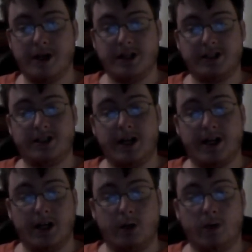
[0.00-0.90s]

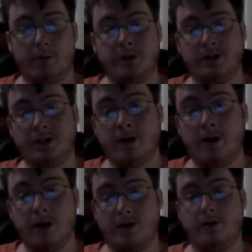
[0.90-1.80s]
Second, while
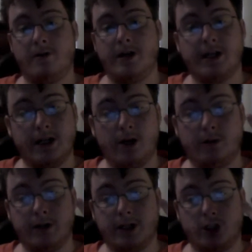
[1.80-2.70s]
military authority can
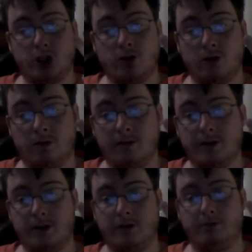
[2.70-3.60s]
only control
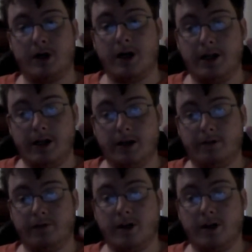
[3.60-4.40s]
your body,